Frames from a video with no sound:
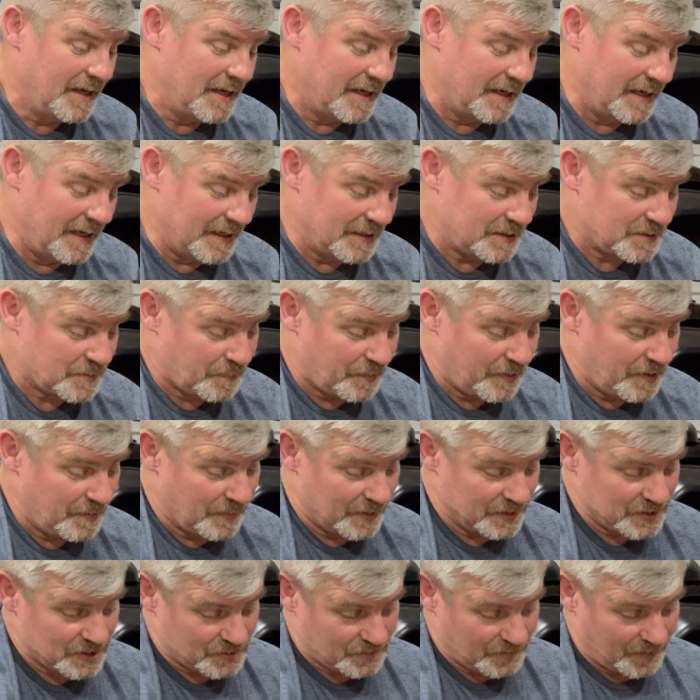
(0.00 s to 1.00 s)
it's pretty
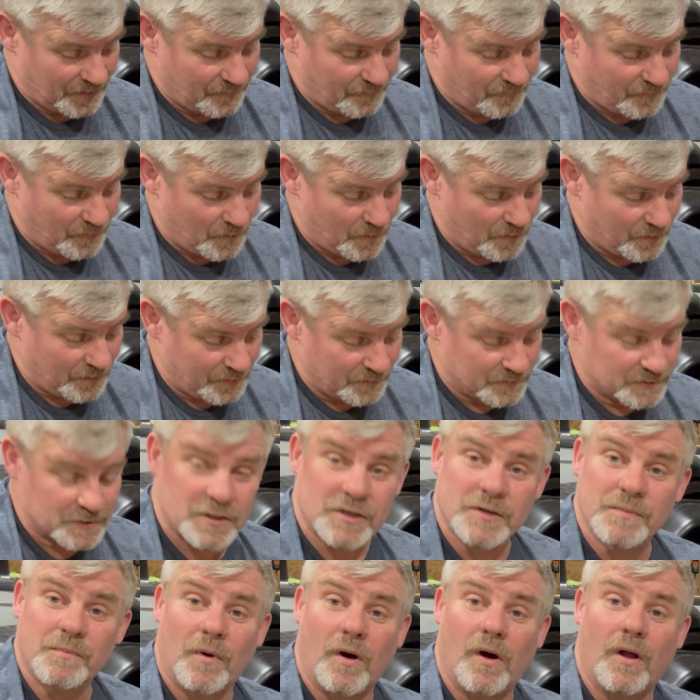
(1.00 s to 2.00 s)
much straightforward. There's a
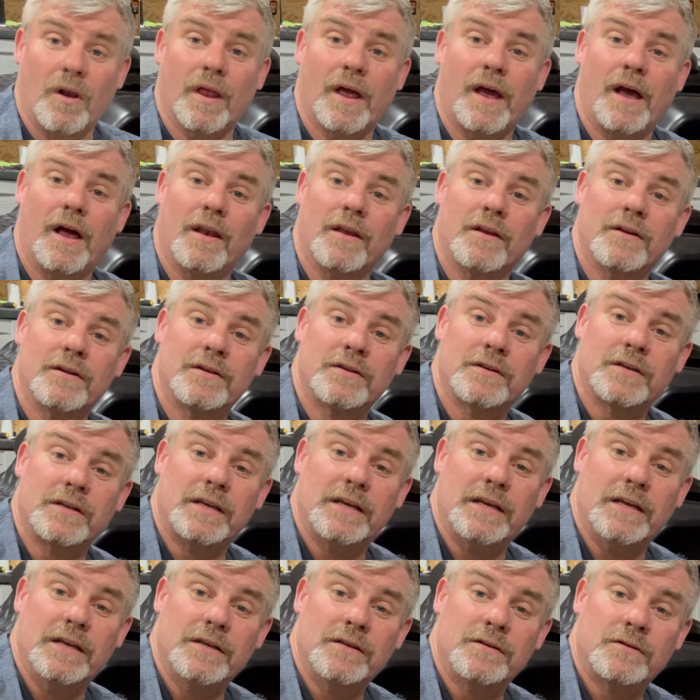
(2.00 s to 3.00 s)
small Allen
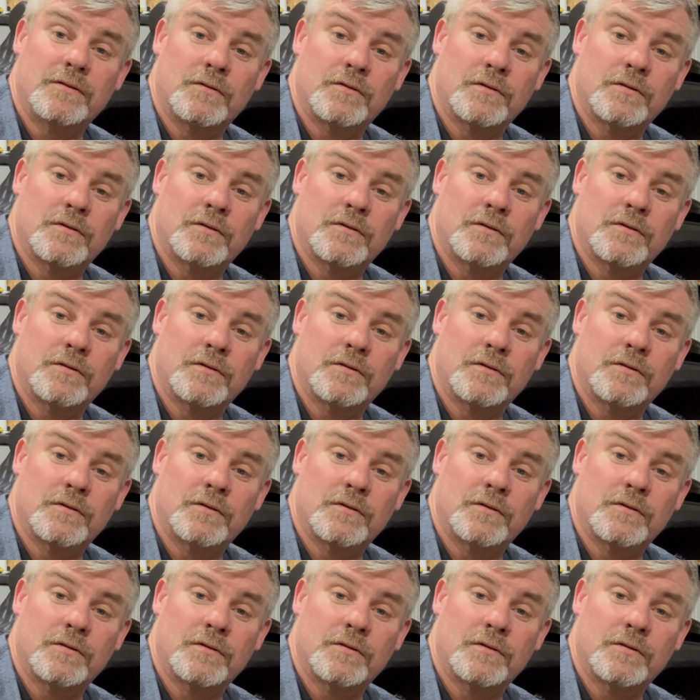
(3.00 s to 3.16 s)
key.